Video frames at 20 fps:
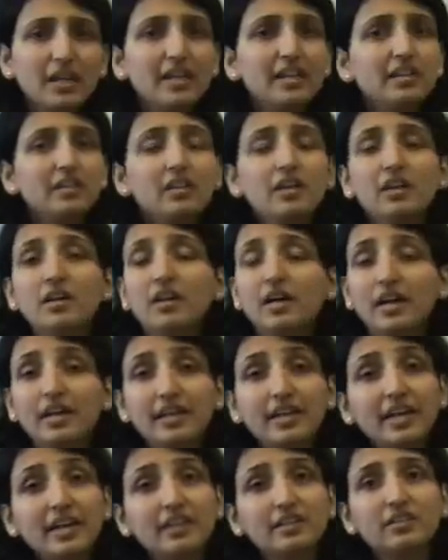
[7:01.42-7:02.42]
And
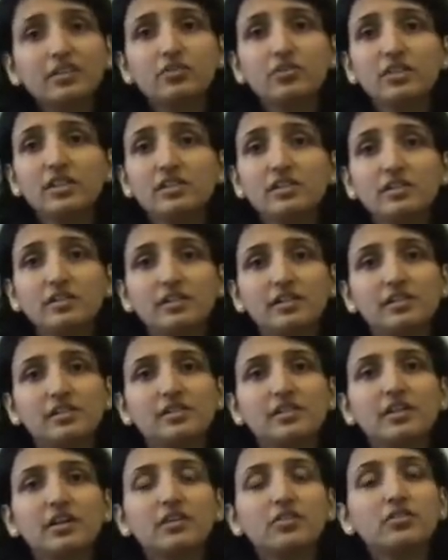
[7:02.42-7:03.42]
again, the reason is
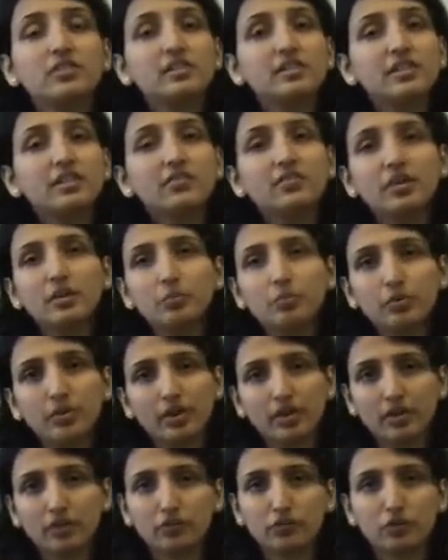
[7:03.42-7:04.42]
they are receiving
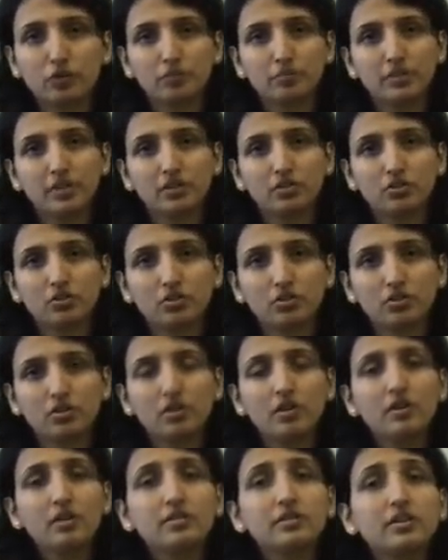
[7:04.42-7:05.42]
prana from nature.
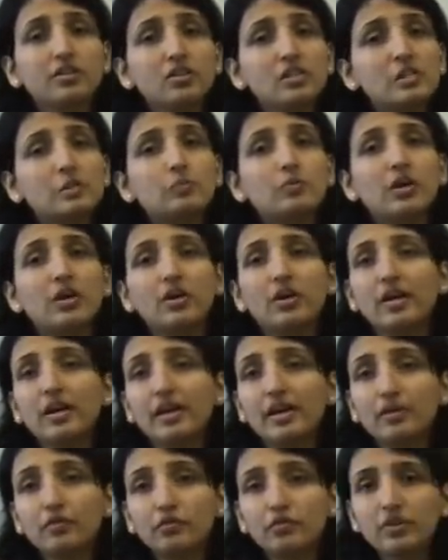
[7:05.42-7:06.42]
There is
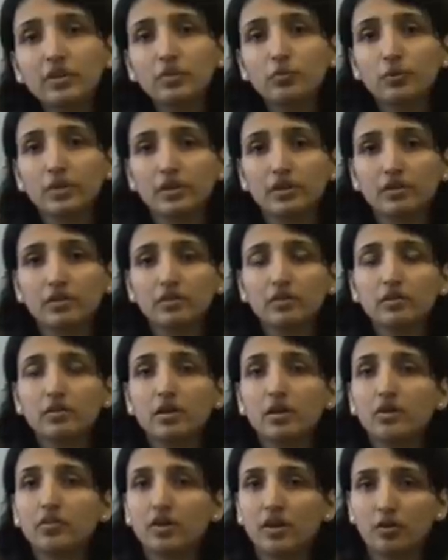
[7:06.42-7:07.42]
prana everywhere
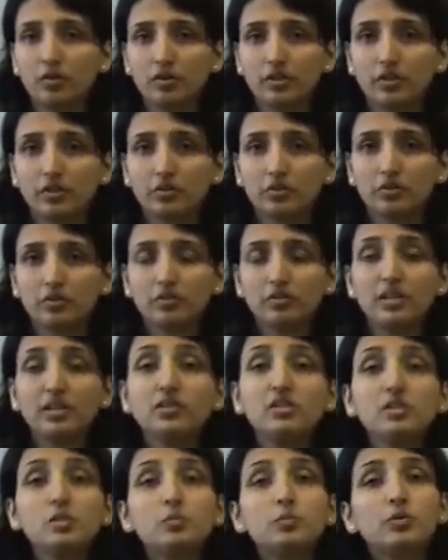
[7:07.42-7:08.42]
around you.
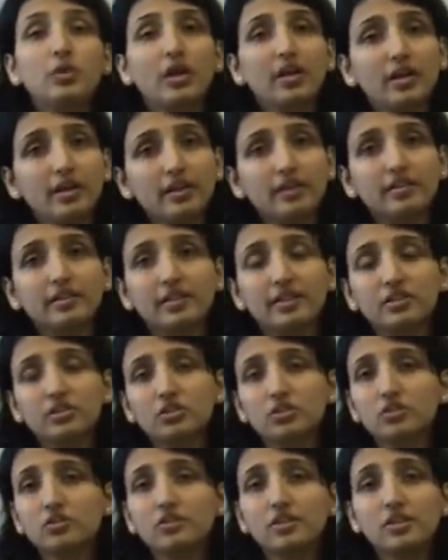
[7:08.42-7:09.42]
There is prana in
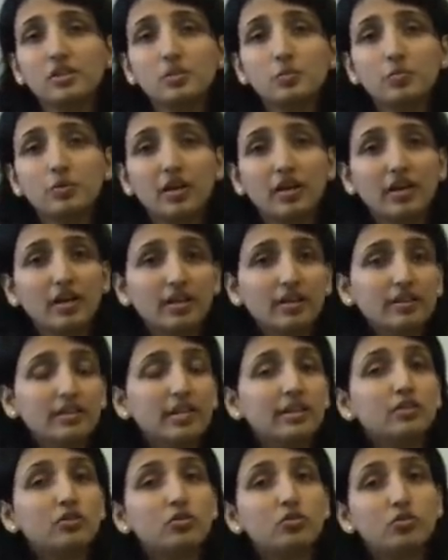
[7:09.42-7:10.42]
nature. There is prana in
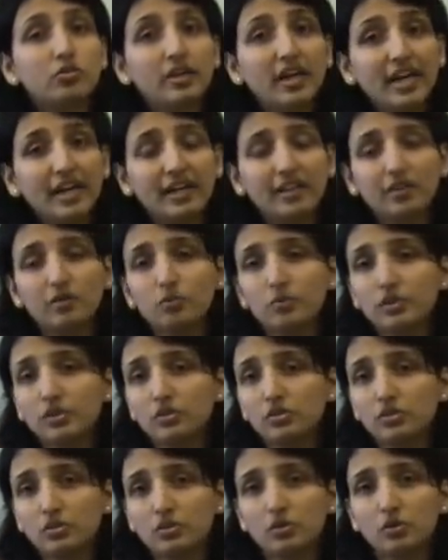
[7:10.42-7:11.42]
that rain
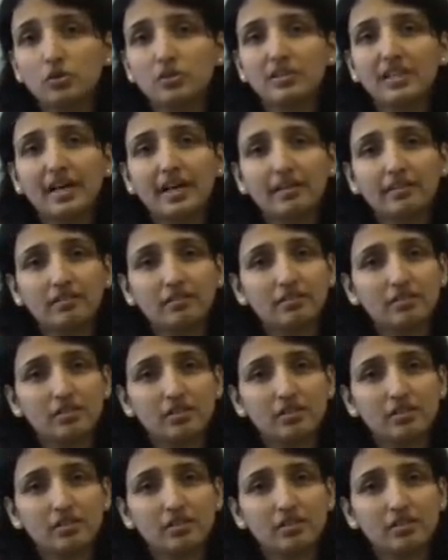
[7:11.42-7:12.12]
which that